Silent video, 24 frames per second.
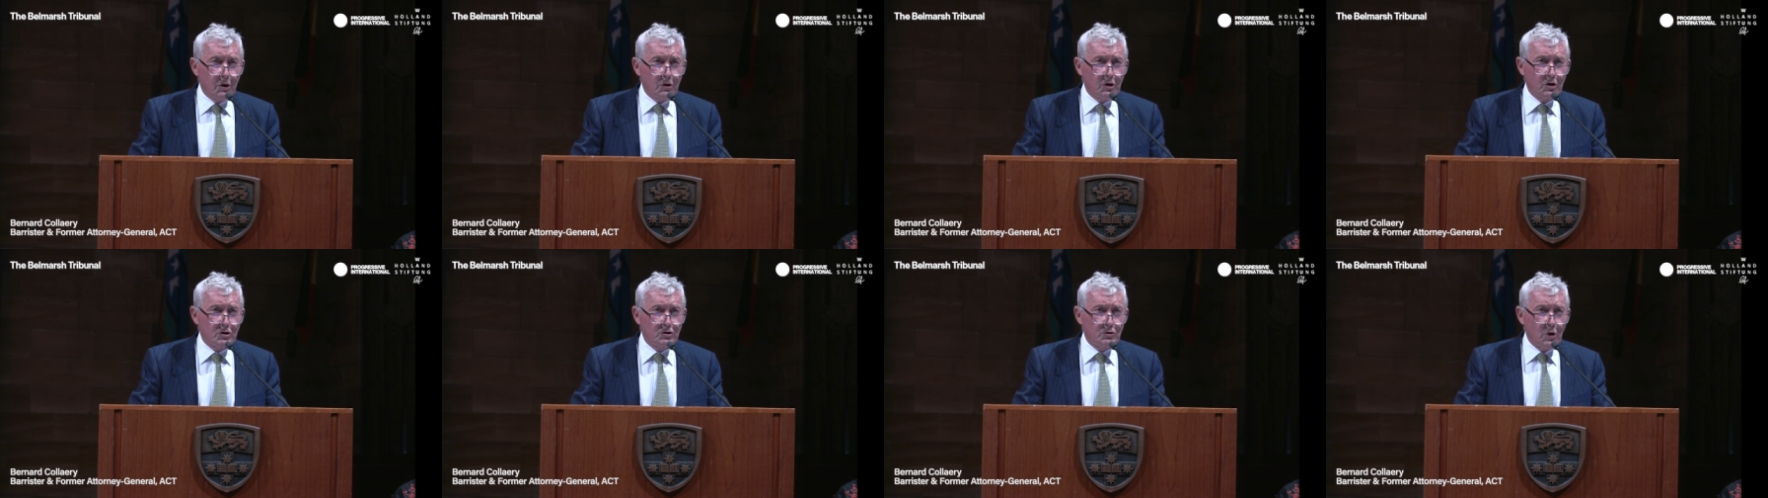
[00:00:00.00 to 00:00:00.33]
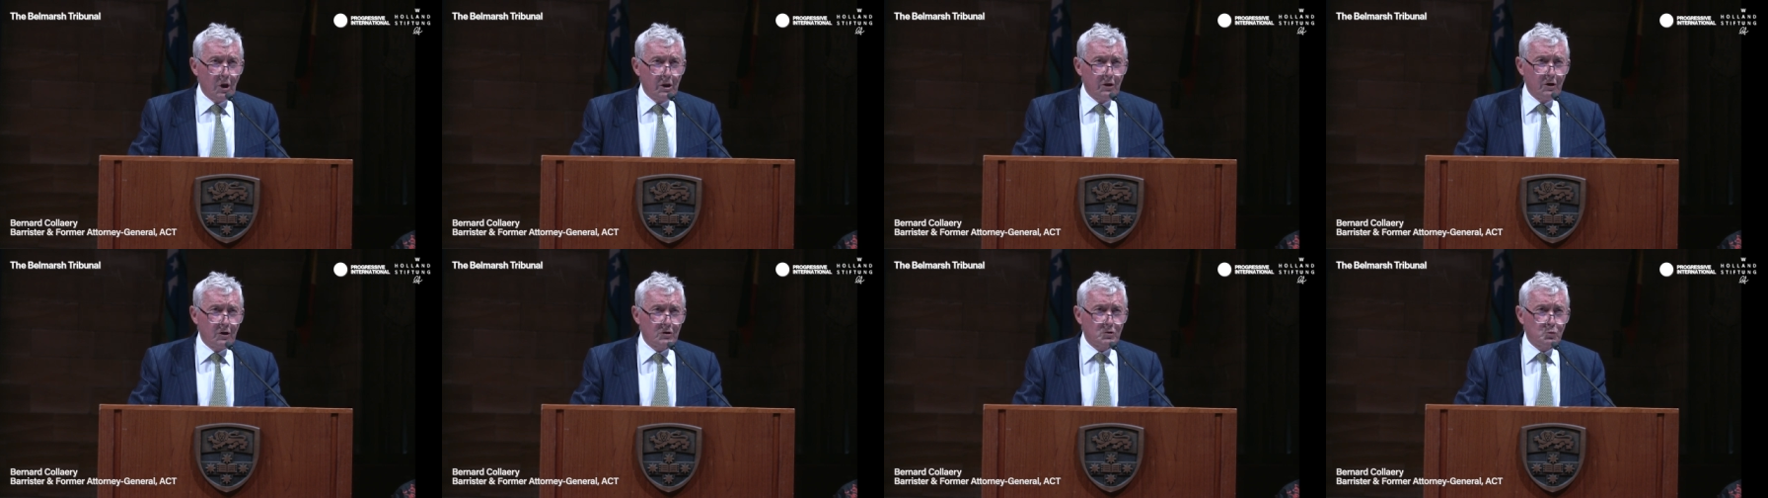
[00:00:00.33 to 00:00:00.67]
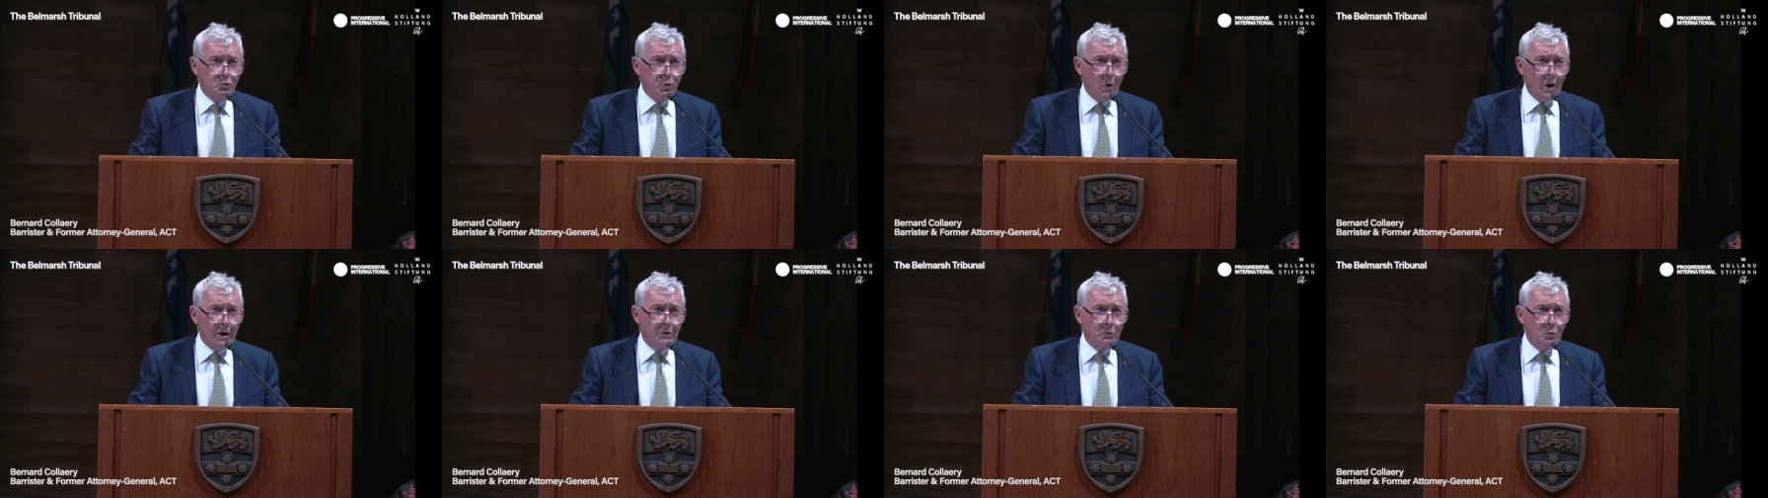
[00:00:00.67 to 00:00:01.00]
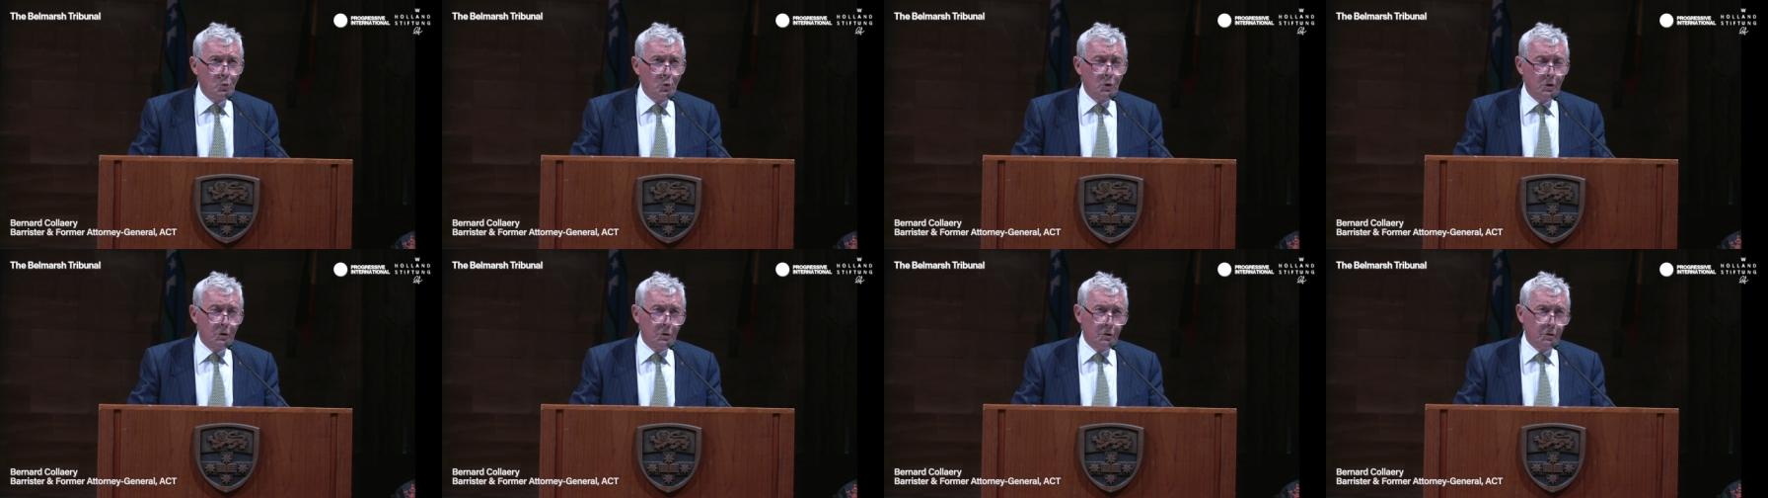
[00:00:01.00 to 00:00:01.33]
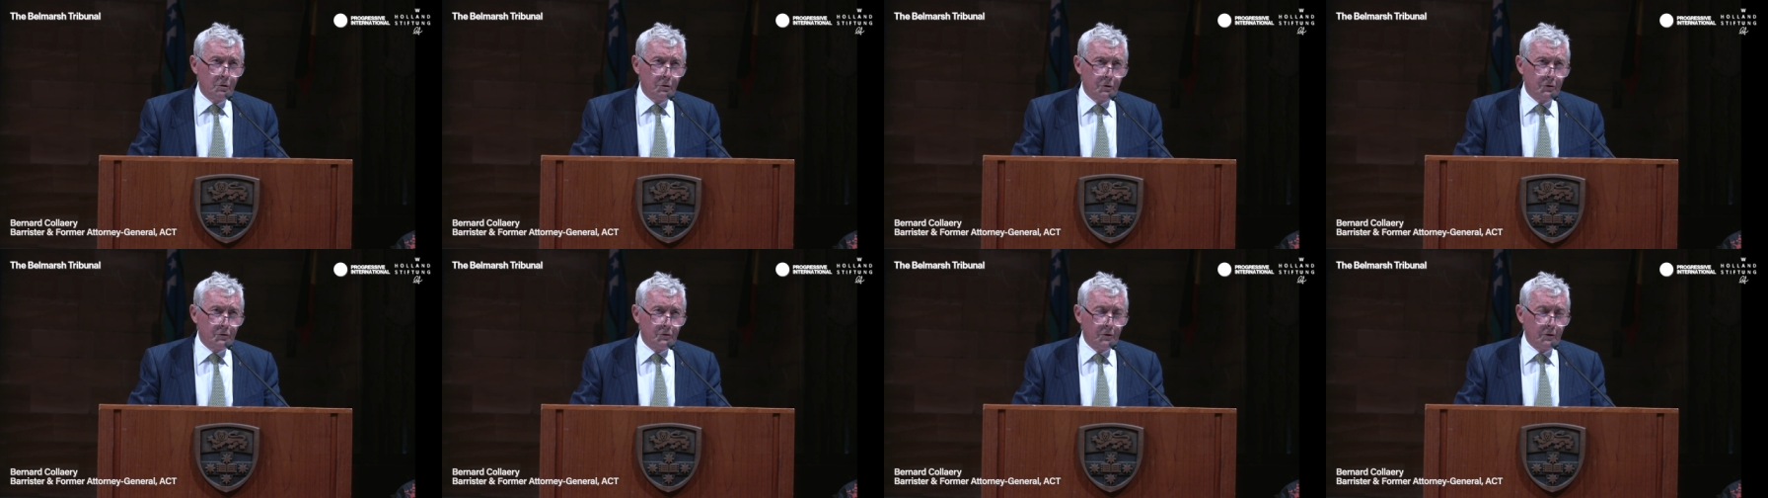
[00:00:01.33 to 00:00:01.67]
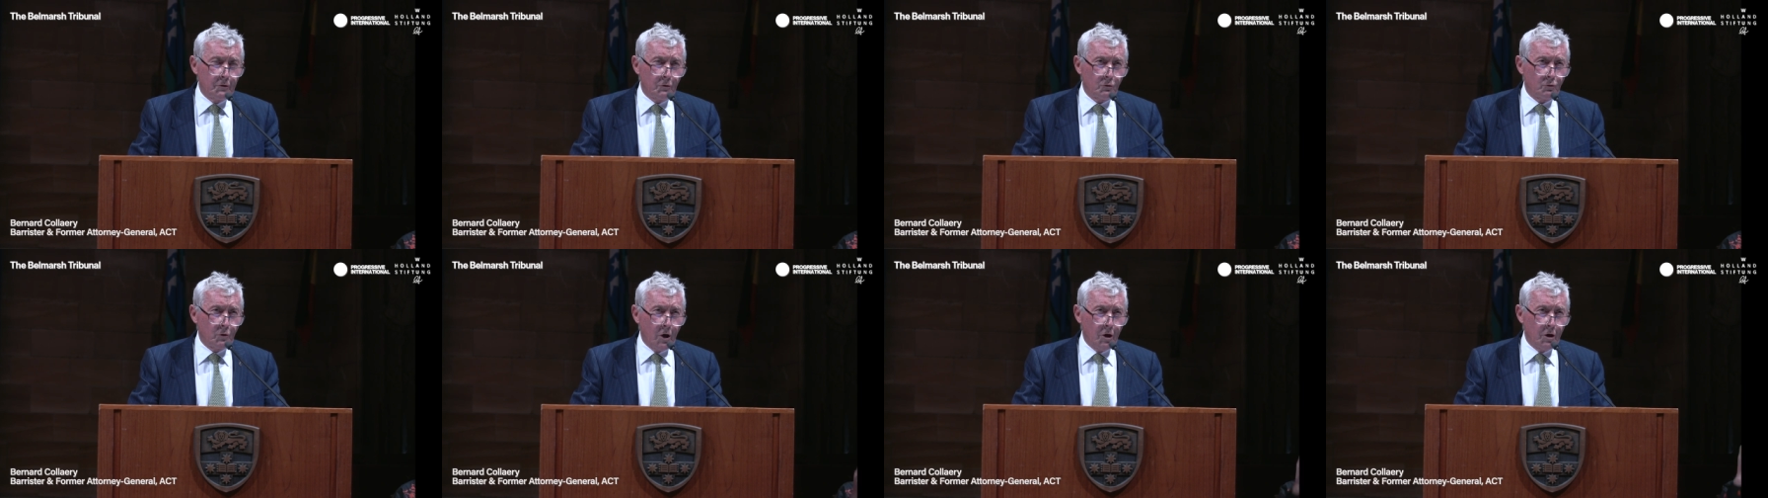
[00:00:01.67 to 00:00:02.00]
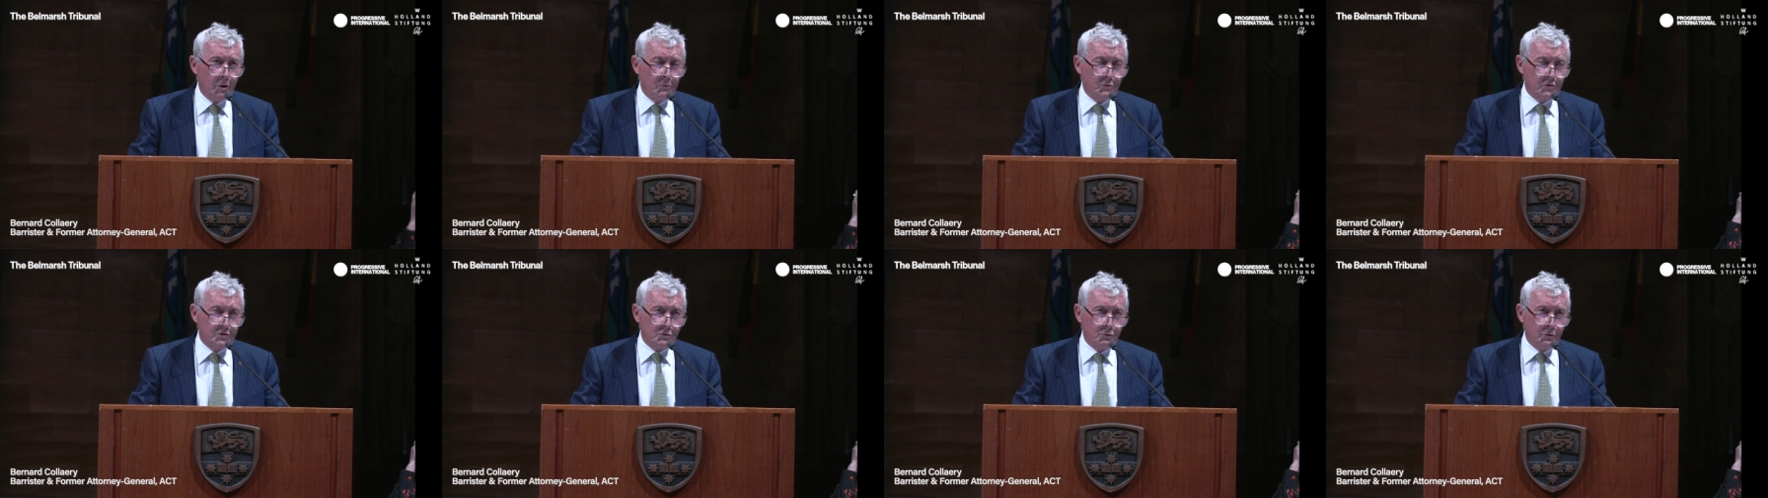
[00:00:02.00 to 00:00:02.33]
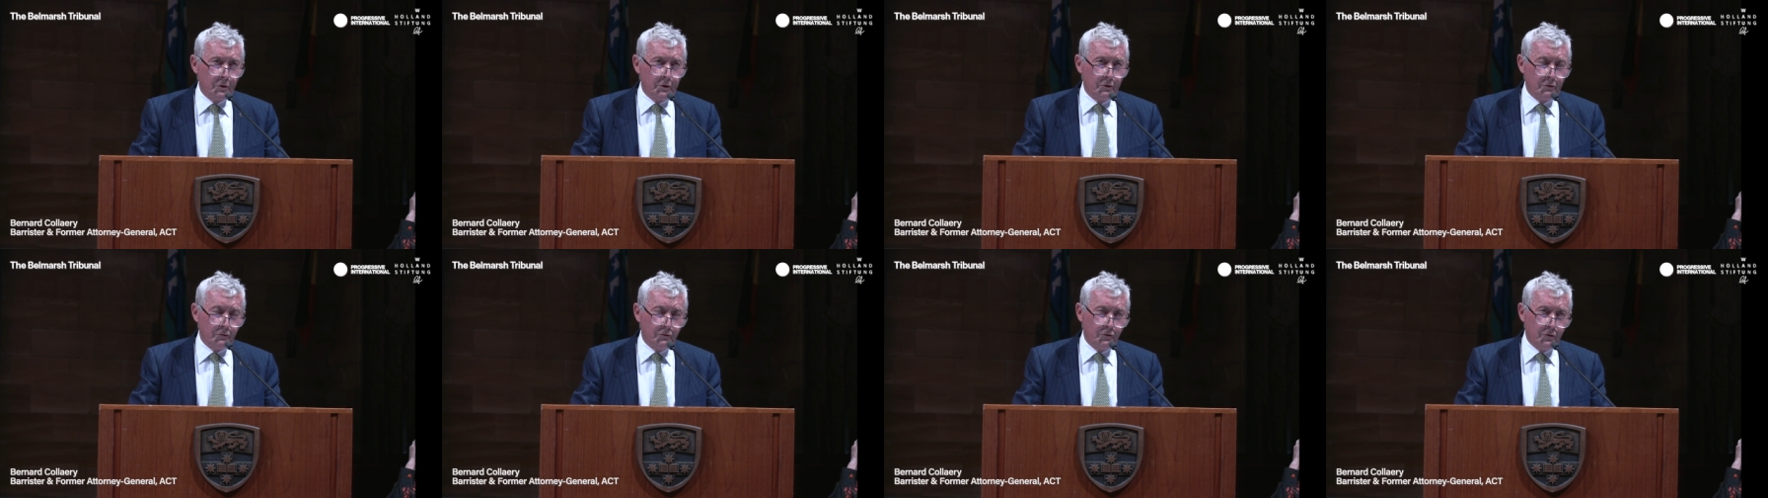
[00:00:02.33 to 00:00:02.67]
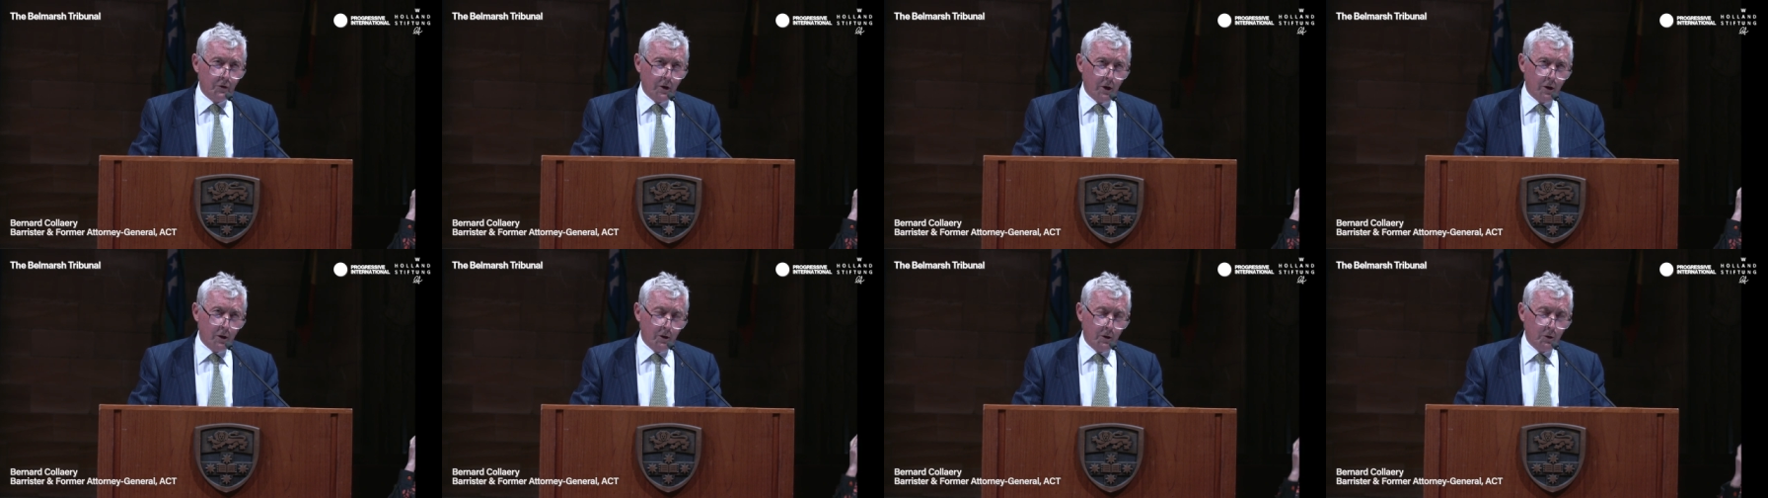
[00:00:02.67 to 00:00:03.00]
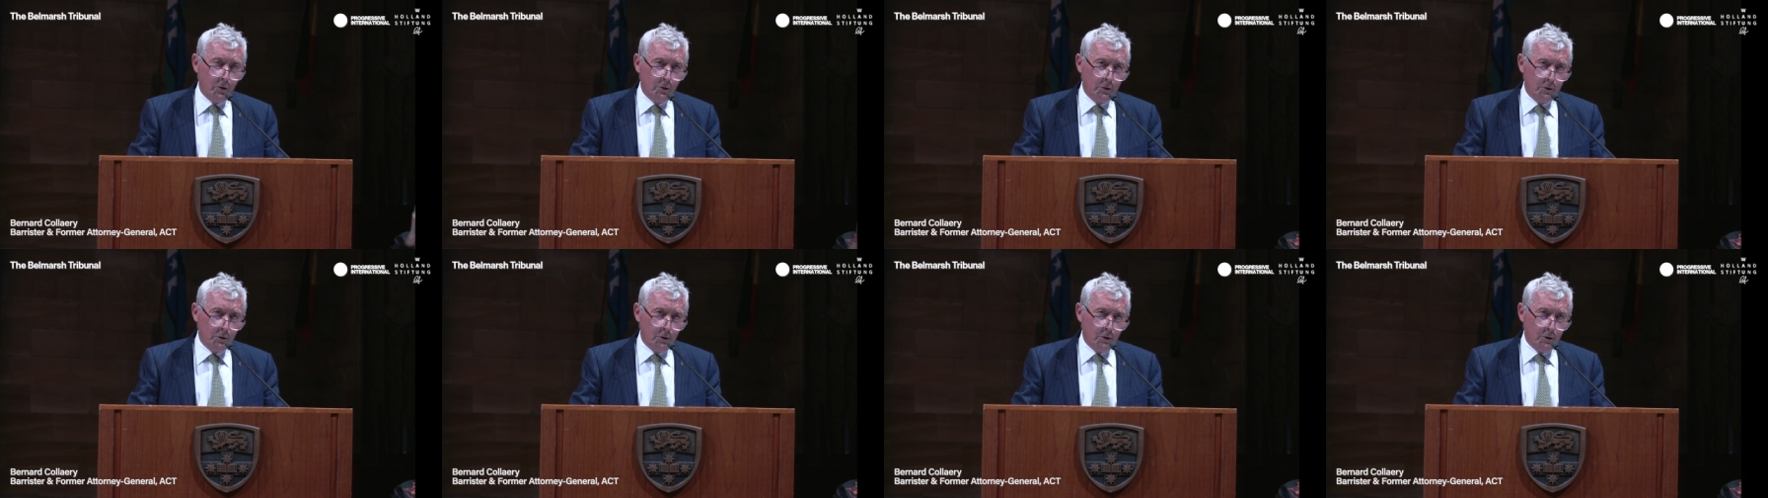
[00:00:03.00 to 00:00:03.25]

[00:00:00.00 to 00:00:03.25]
There's, there's one word that rhymes with uh,